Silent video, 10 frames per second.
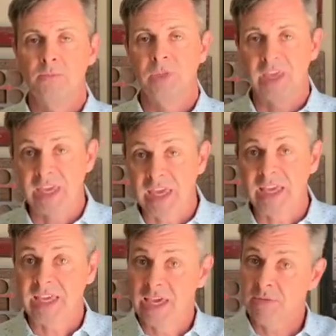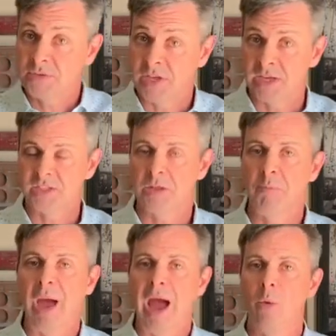that he gives us the
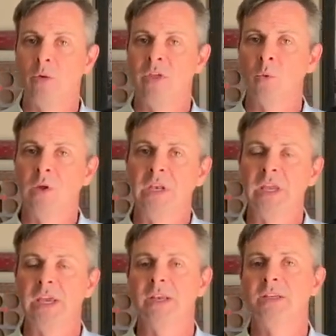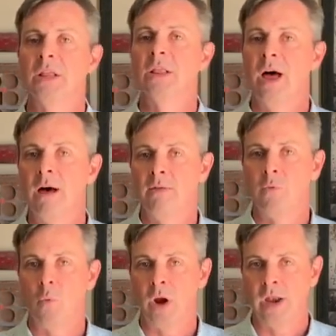power that we need to
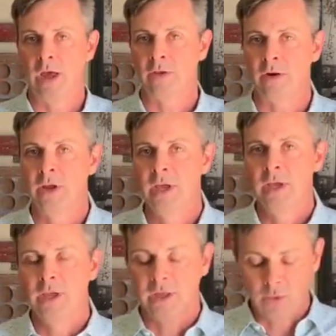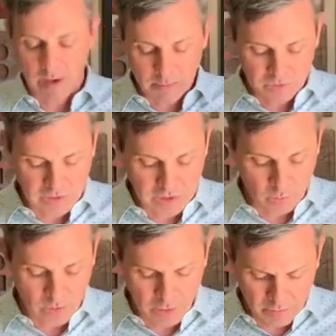love one another. And you might be
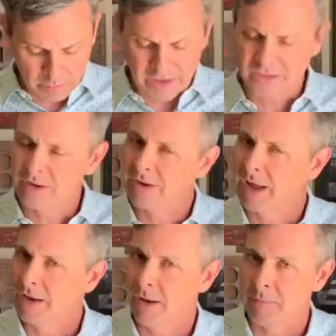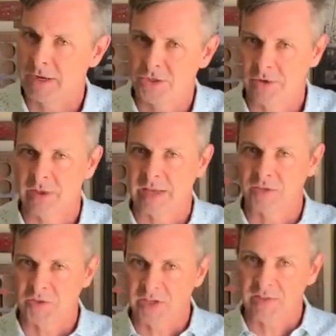thinking, well, Pastor Doug, I, I'm not sure that I
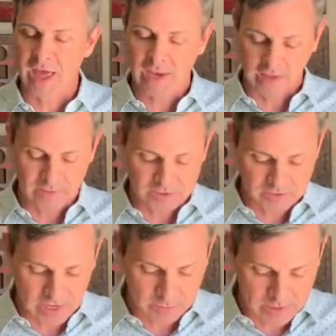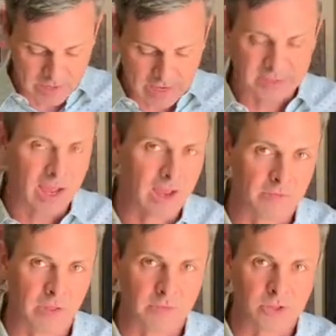see that in the statement, as I
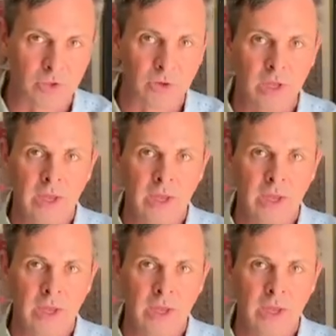have loved you.